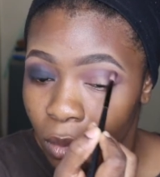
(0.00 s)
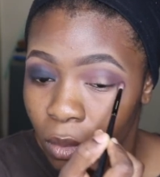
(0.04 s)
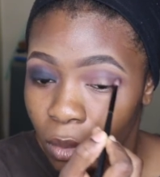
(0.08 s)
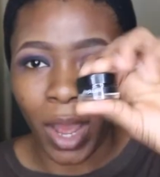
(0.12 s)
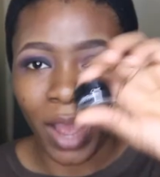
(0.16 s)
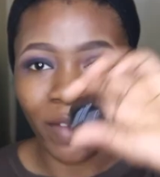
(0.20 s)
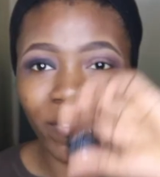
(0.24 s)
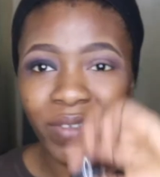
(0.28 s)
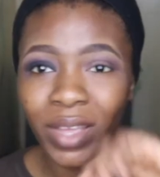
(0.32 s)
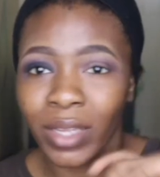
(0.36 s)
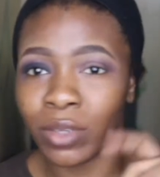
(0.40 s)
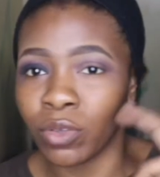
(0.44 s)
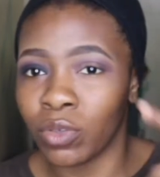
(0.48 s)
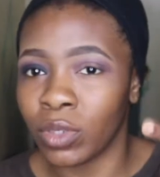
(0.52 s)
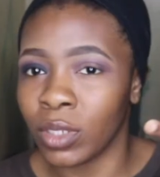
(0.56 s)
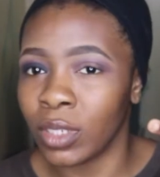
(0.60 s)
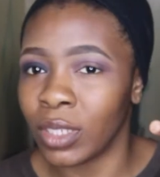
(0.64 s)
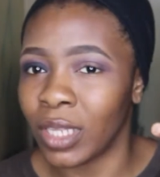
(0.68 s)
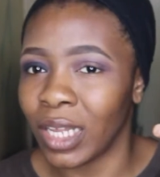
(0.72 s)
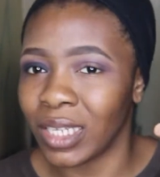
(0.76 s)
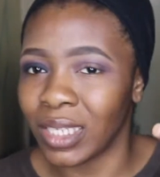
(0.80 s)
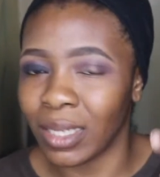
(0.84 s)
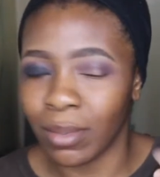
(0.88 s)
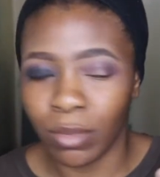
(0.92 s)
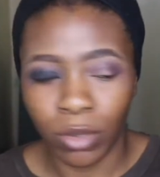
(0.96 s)
After doing
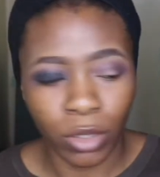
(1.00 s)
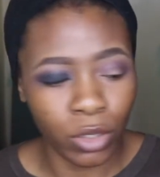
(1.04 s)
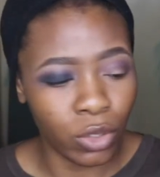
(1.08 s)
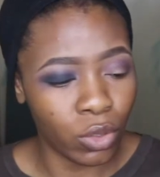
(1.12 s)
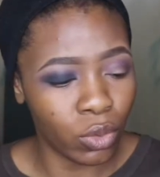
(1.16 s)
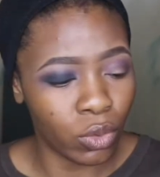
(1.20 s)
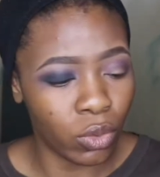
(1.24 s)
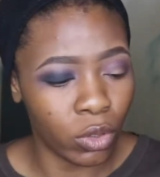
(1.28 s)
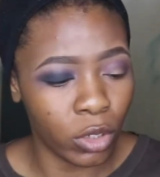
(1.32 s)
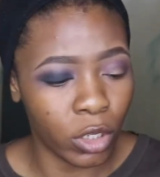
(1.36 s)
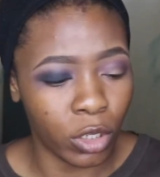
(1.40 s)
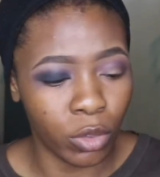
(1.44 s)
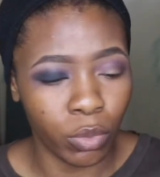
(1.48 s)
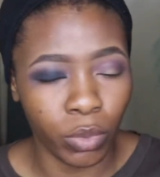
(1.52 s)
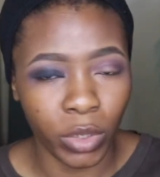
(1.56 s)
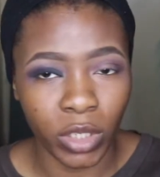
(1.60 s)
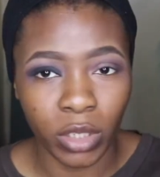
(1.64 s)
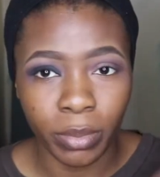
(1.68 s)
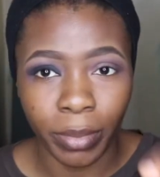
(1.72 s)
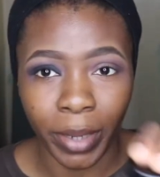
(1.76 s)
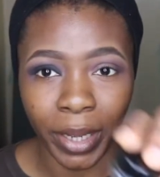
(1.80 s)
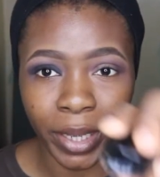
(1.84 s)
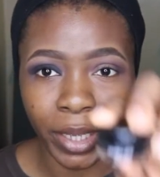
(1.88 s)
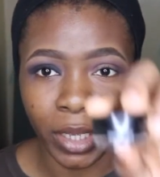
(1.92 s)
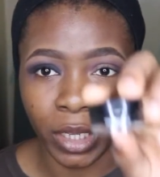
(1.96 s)
that, I'm going to go in
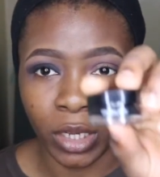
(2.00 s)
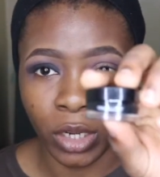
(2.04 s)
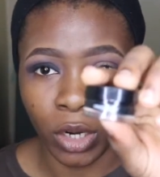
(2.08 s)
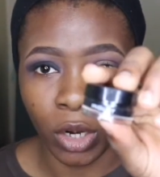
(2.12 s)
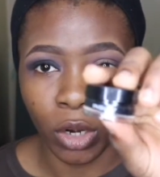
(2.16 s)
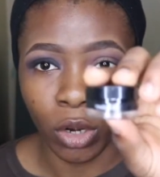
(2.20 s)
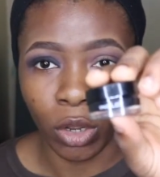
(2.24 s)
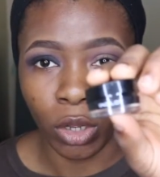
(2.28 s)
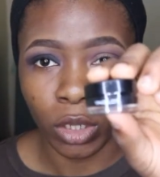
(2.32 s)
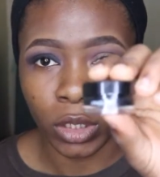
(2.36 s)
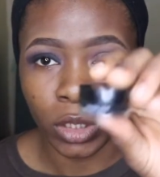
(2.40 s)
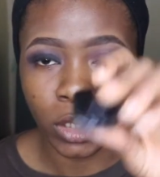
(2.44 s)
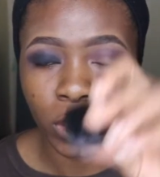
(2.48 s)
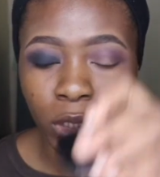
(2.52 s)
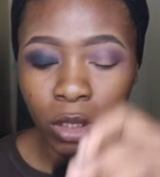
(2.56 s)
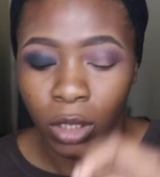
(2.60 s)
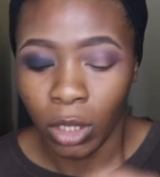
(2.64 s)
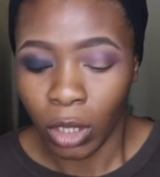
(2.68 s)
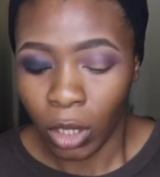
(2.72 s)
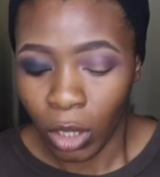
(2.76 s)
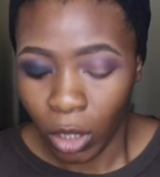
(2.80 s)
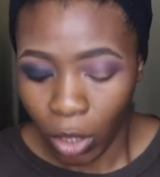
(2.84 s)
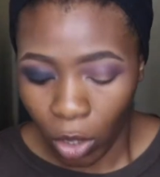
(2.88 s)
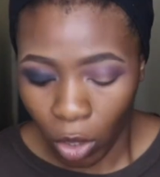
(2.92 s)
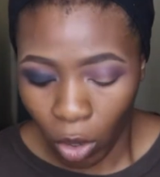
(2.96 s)
with my Inglot
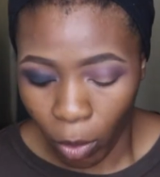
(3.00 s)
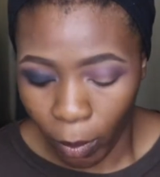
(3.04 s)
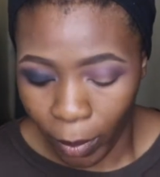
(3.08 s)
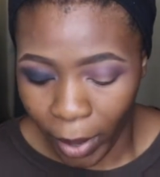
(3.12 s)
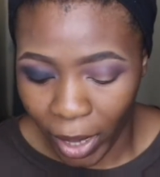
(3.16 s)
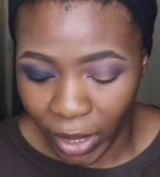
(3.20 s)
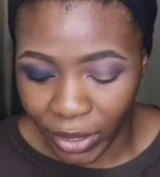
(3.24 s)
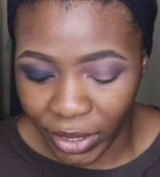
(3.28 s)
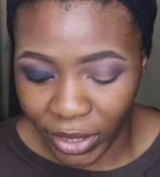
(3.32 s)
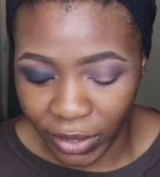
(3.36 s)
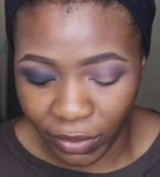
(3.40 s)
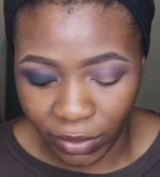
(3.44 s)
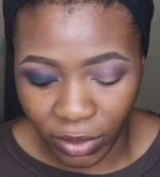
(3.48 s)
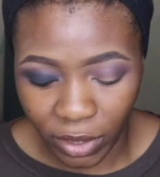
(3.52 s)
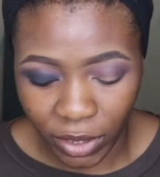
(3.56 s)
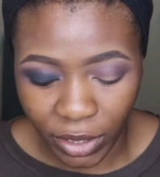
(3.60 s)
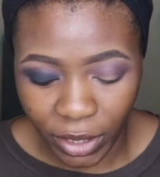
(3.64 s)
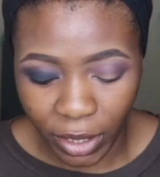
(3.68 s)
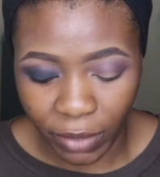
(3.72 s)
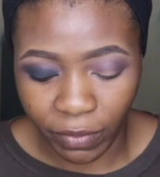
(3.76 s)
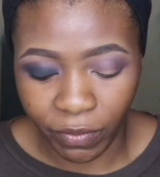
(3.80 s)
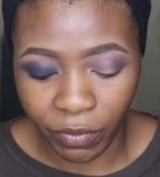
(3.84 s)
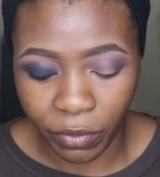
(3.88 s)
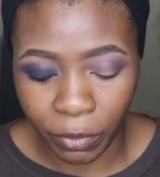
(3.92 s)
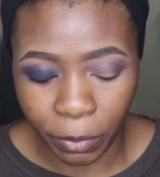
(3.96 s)
number
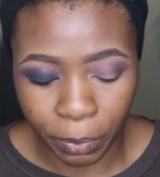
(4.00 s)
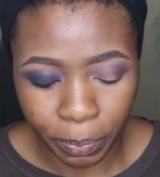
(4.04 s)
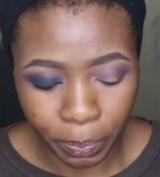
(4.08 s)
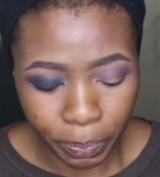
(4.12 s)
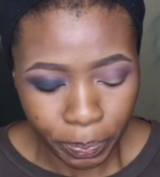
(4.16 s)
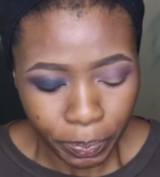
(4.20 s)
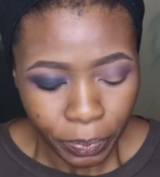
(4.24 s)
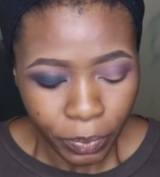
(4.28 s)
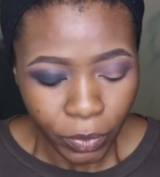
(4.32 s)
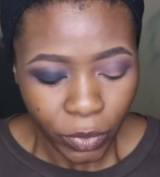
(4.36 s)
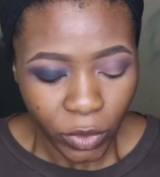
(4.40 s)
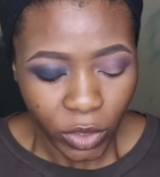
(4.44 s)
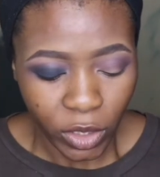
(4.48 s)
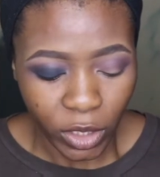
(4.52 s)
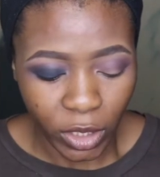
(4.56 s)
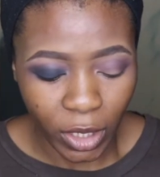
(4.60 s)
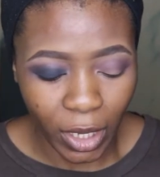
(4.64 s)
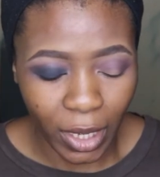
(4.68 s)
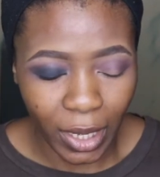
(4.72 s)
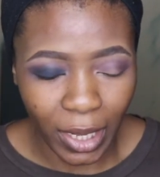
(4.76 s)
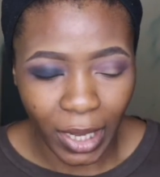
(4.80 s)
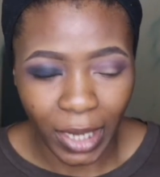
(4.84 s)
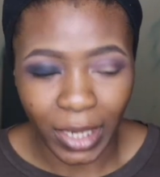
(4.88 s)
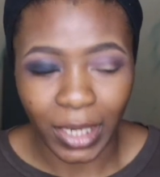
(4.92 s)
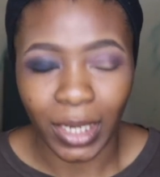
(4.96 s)
77
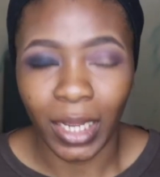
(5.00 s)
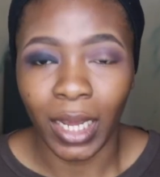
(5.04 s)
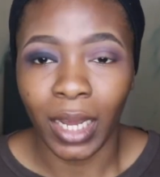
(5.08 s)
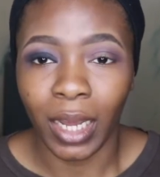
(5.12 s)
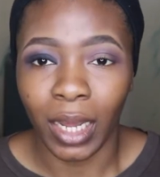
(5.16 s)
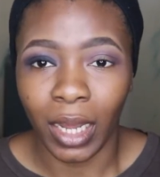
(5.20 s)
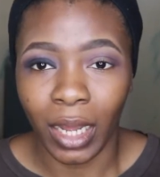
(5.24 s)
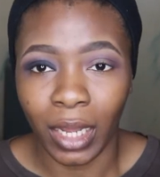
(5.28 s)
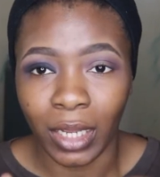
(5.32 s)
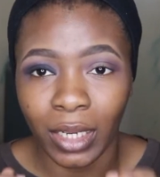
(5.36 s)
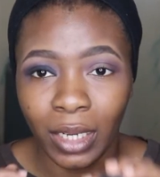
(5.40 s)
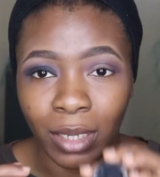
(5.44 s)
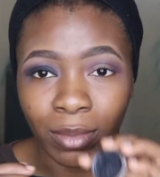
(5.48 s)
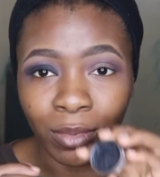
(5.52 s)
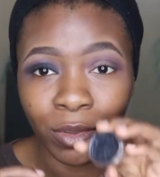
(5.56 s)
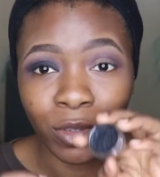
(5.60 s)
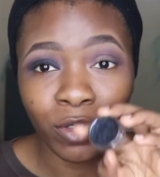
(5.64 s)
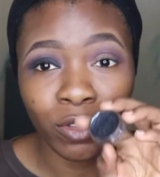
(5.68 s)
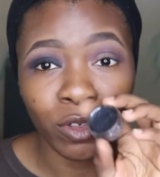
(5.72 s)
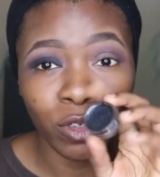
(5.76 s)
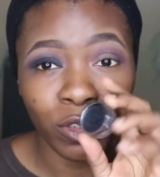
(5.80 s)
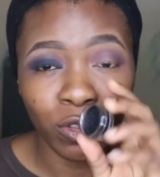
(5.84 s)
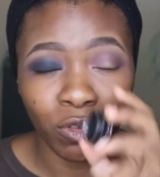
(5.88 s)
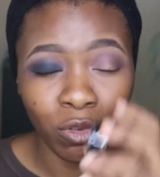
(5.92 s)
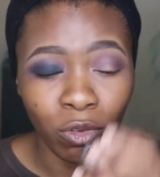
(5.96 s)
gel liner, and I'm
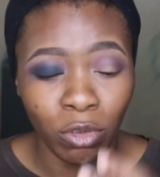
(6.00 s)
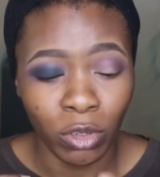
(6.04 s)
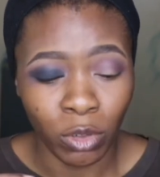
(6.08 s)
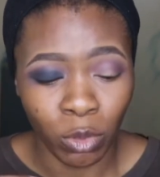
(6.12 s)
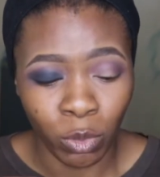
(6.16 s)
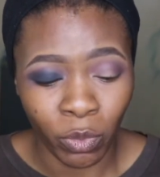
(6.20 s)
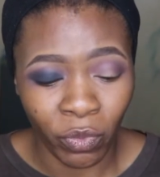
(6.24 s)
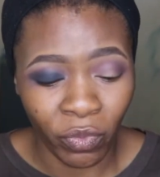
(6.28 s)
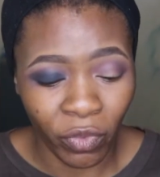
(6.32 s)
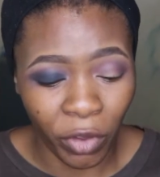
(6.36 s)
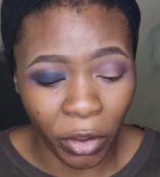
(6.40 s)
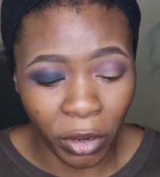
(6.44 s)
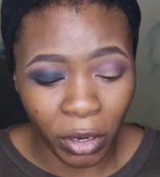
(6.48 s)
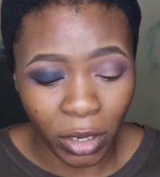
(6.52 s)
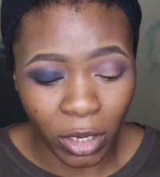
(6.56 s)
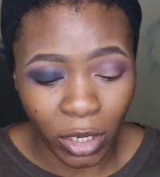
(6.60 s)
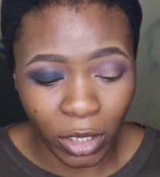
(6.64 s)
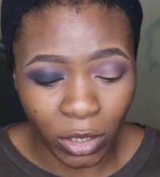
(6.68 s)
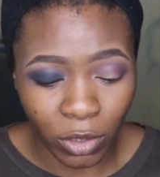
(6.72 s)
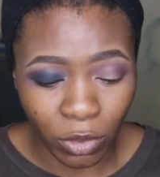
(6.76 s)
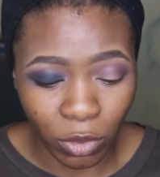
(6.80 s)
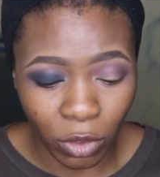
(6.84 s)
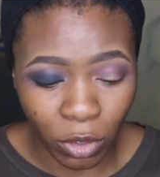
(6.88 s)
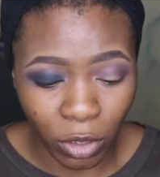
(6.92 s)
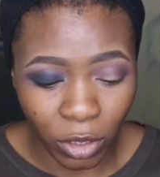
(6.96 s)
just going to go in very
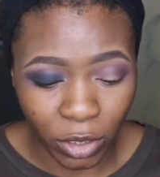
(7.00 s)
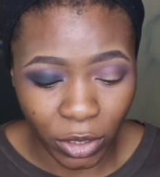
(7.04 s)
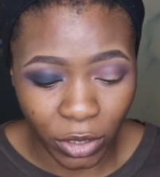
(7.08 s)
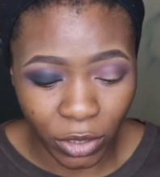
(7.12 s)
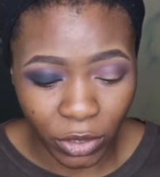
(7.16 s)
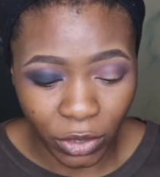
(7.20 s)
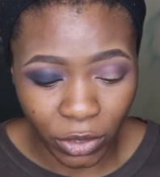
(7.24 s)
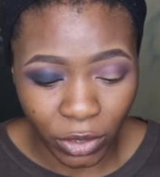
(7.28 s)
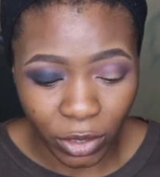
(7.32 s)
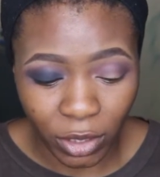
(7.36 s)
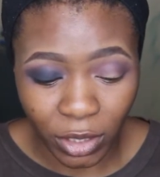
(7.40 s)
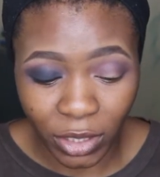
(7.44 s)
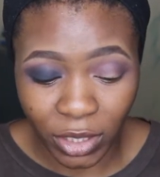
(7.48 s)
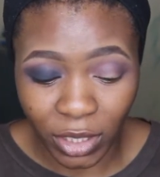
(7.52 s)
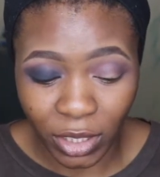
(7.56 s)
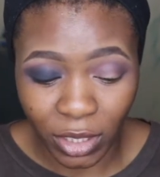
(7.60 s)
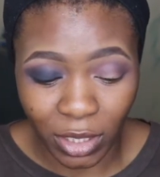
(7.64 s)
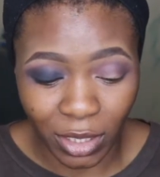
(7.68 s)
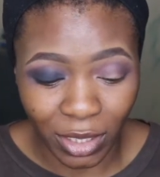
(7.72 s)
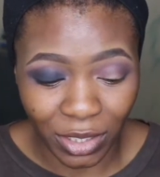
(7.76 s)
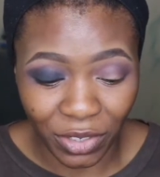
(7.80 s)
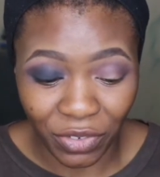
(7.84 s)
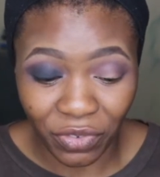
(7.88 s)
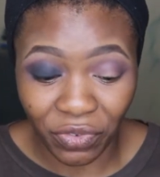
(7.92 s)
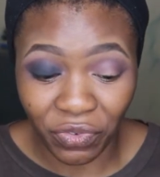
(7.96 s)
little because this thing
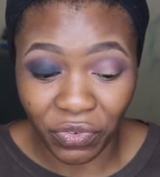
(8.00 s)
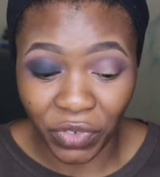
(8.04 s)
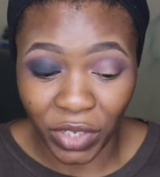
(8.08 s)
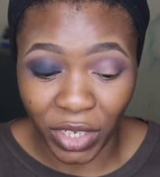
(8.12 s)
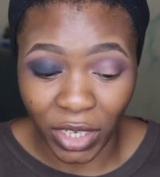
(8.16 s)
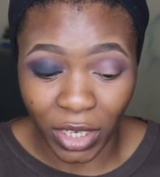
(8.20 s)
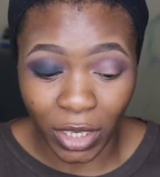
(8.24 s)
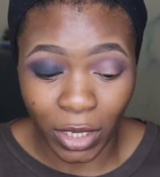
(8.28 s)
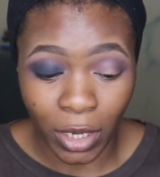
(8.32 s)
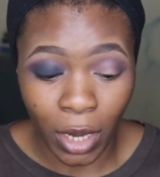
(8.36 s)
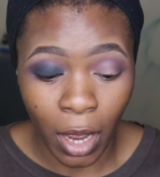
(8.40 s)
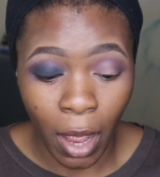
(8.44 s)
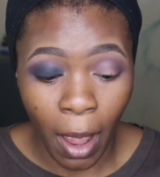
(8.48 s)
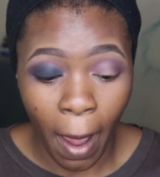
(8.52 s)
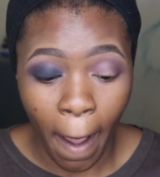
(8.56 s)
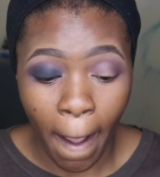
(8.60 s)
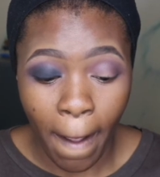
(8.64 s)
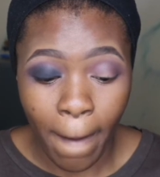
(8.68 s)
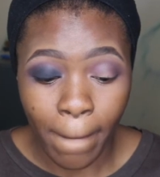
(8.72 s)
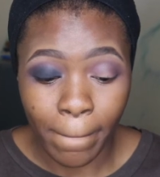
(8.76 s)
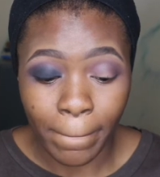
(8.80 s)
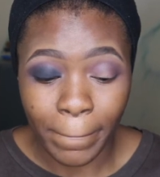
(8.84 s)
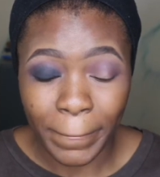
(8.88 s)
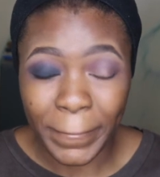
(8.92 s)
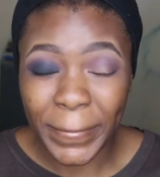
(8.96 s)
is freaking
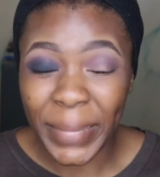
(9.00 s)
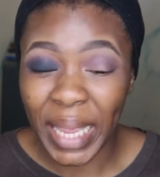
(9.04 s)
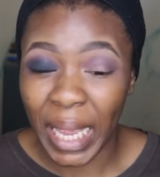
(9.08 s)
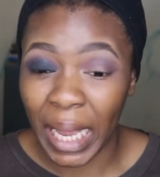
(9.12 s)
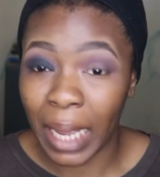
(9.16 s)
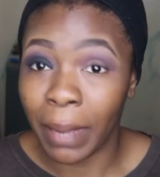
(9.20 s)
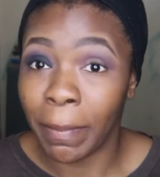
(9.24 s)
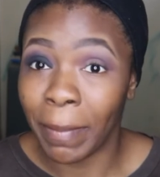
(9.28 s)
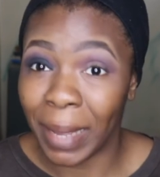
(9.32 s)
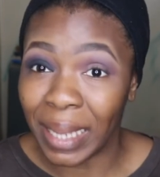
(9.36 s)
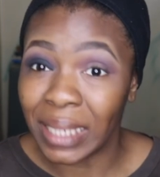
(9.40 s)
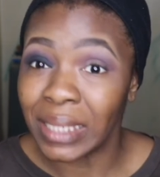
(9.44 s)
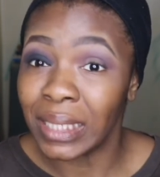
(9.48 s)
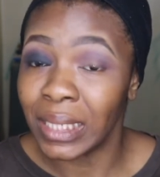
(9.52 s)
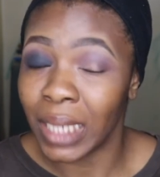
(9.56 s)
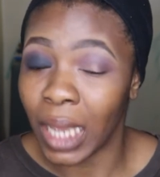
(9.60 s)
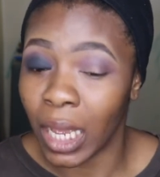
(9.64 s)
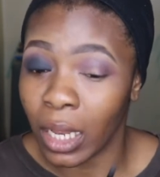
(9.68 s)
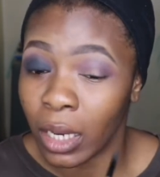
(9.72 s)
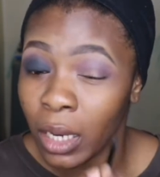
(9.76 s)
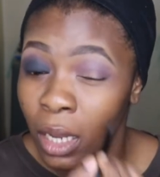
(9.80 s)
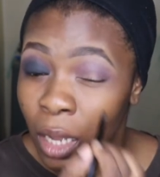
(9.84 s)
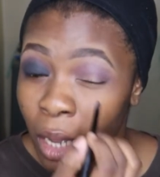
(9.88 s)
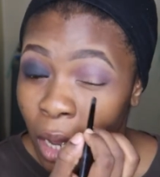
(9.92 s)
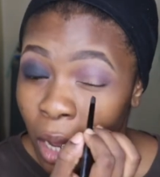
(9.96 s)

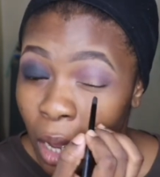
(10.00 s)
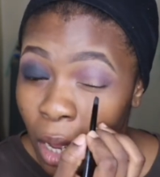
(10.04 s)
pigmented.